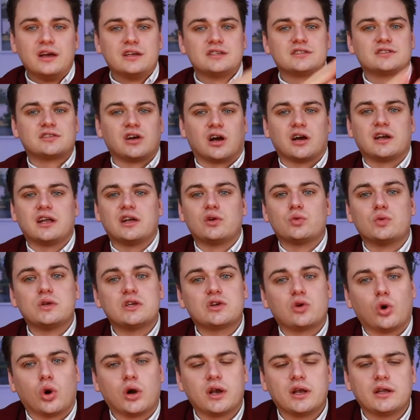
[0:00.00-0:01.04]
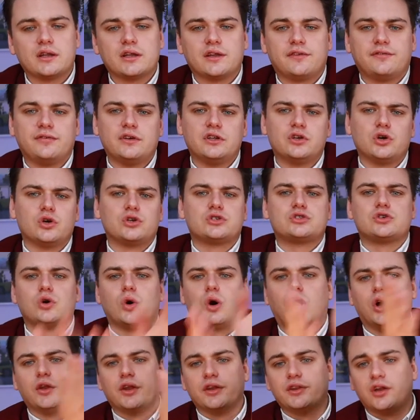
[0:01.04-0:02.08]
starting recording this video,
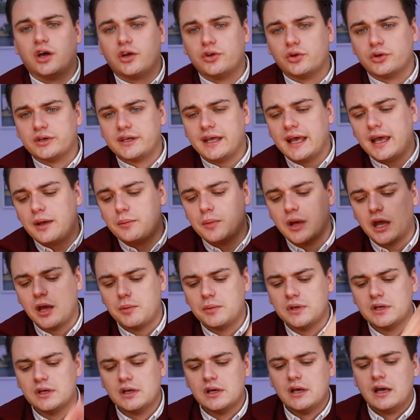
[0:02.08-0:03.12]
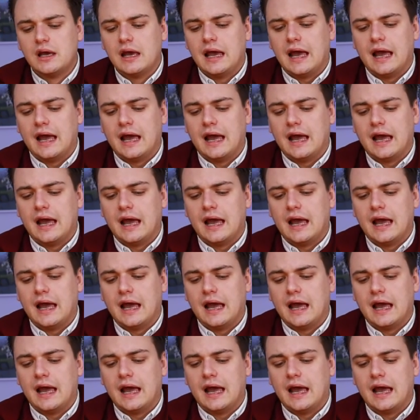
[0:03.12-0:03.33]
so on another day maybe,